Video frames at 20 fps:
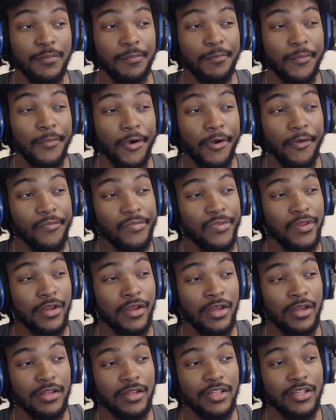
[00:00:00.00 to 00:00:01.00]
But
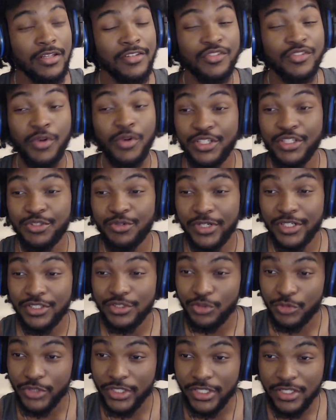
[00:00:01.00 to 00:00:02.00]
it's
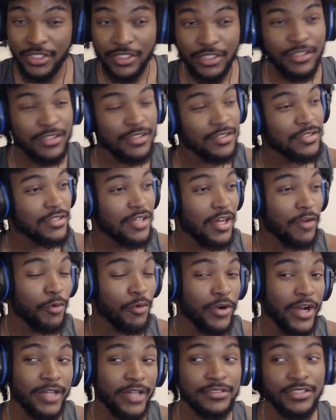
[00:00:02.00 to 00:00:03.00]
2023,
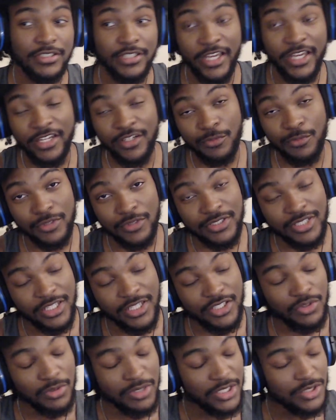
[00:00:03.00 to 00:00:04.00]
or as Adin would say,
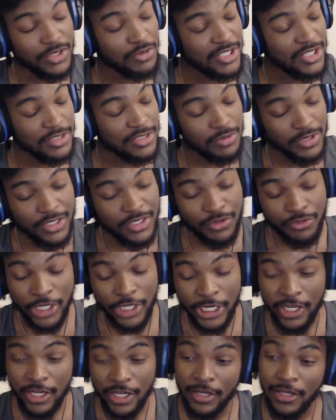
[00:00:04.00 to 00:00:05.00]
it's 2020
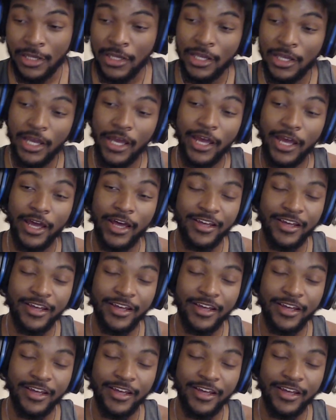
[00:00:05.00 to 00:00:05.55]
23. And